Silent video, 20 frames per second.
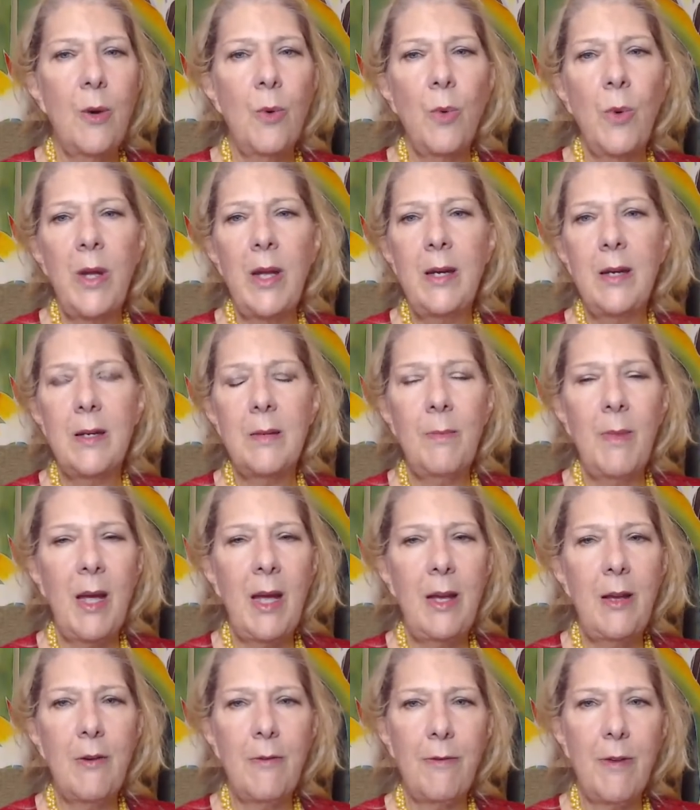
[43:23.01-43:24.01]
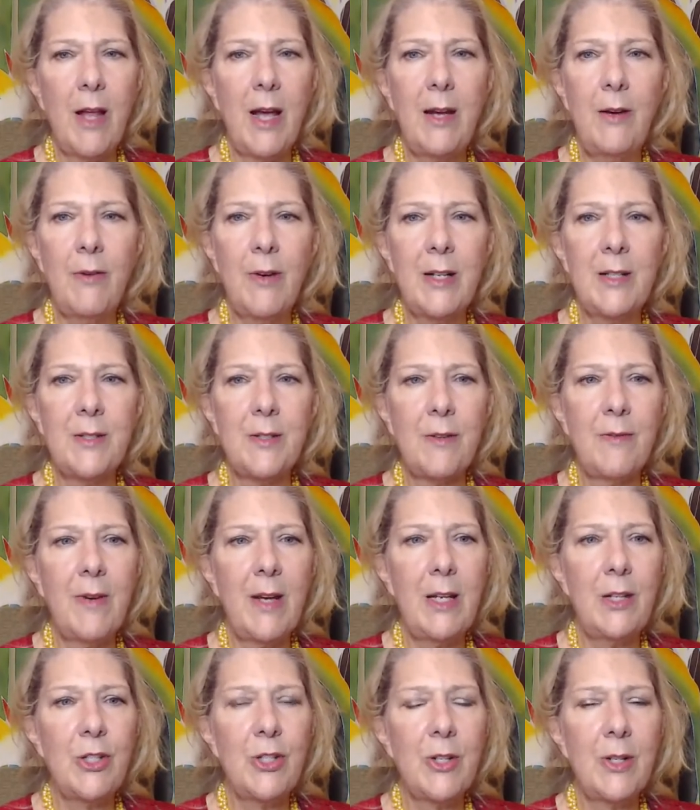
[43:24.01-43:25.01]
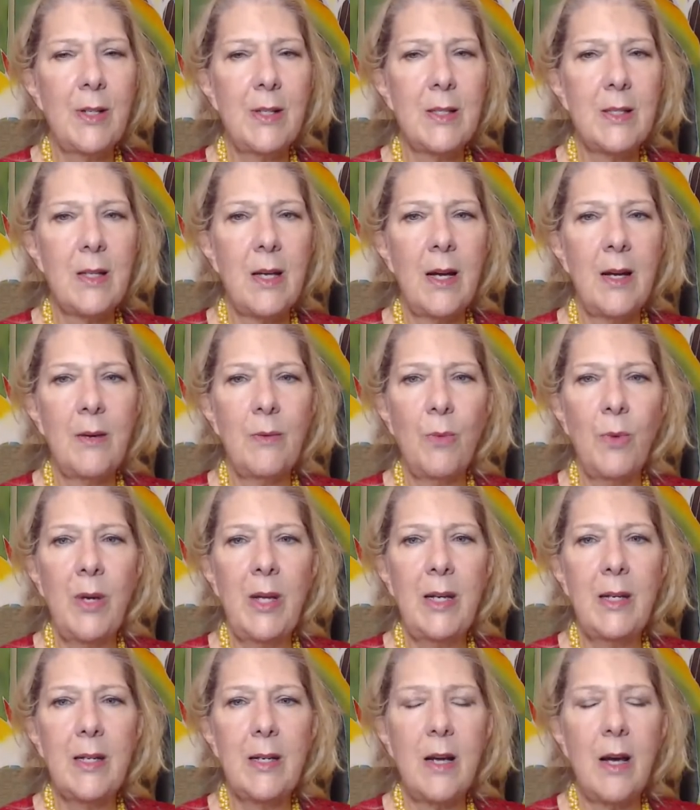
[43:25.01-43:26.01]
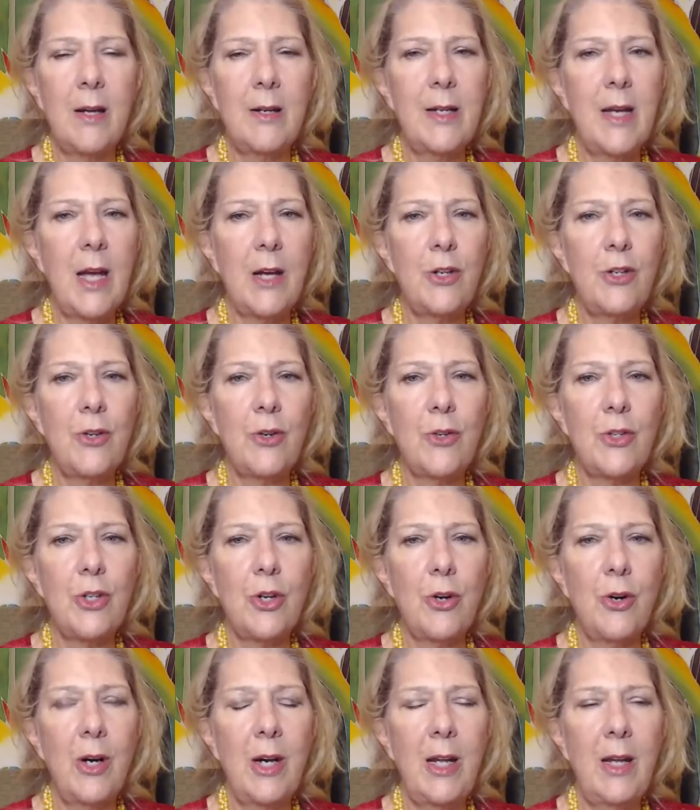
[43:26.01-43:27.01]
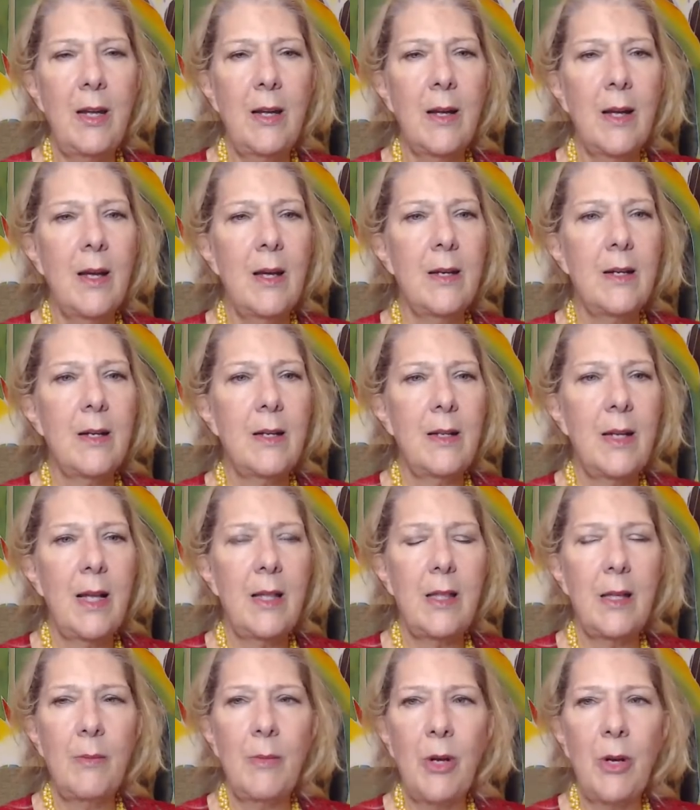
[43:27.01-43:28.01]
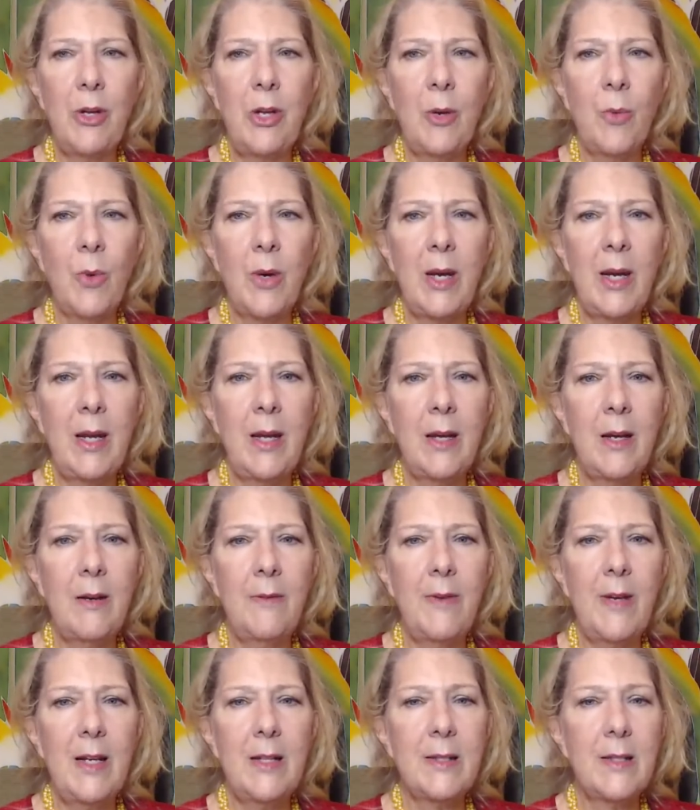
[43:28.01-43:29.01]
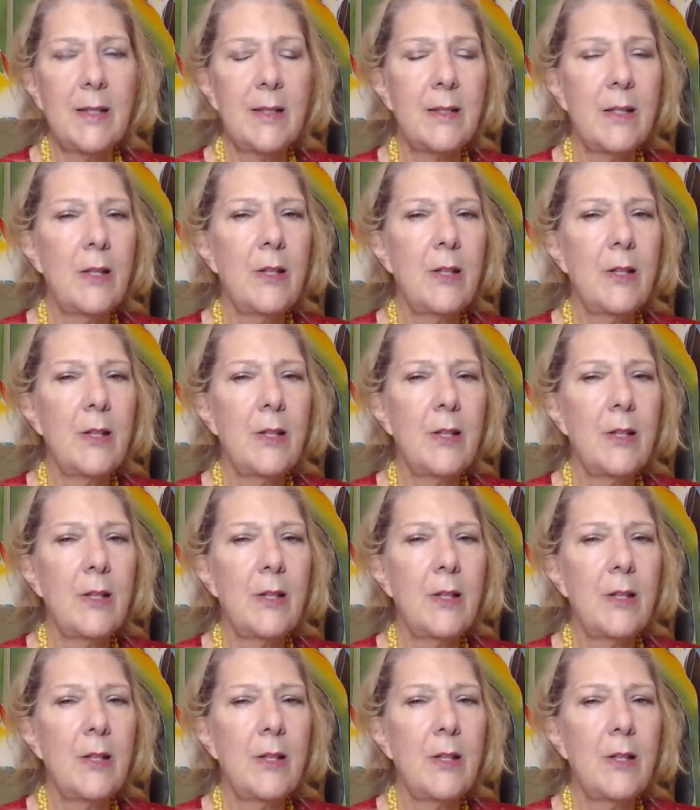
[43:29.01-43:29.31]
when to make your flight reservations, when to contact your attorney to let them know you want to get a visa.